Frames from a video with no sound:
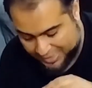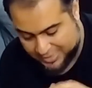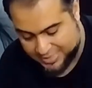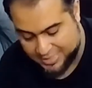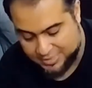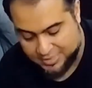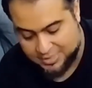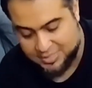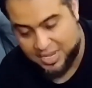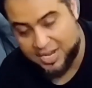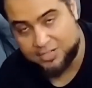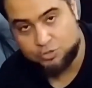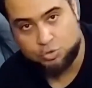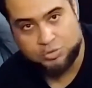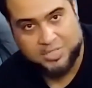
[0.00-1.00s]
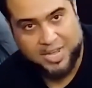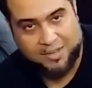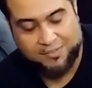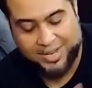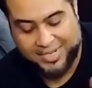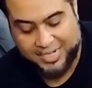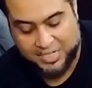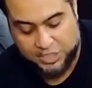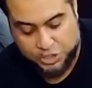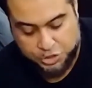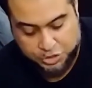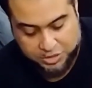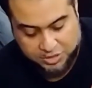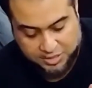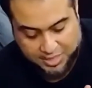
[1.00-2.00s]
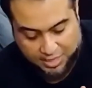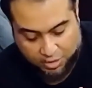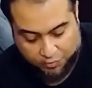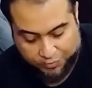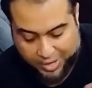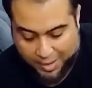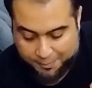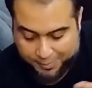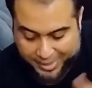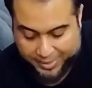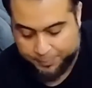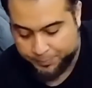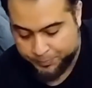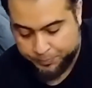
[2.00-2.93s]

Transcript: Since I don't have any additional skill of camping,